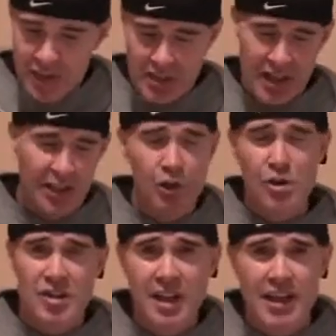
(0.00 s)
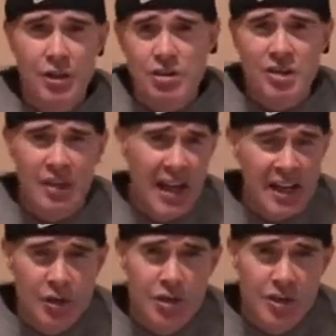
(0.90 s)
St. Louis at Houston.
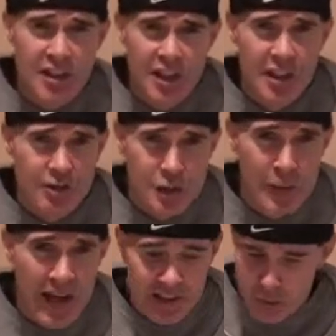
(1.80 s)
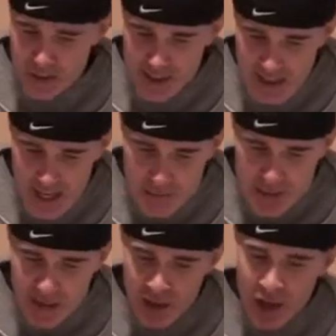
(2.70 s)
Hey, Houston, you're going to respond and win a game
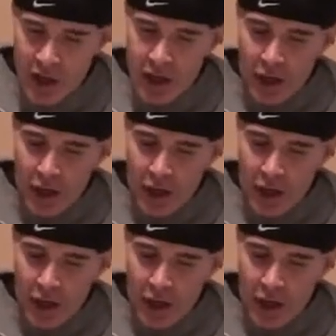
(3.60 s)
here.